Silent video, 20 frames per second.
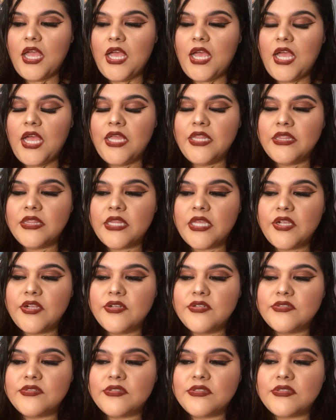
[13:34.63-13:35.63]
and
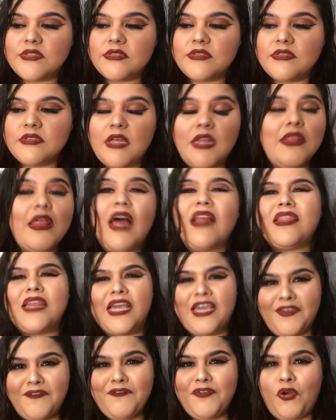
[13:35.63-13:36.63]
there's a lot
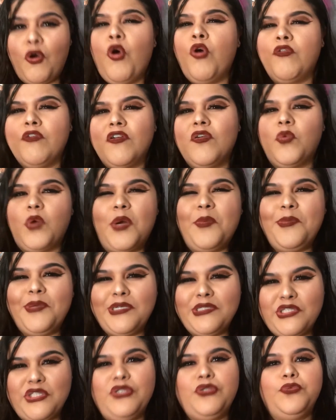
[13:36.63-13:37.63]
that can feel
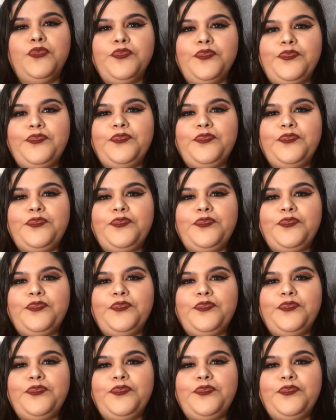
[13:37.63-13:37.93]
overwhelming too.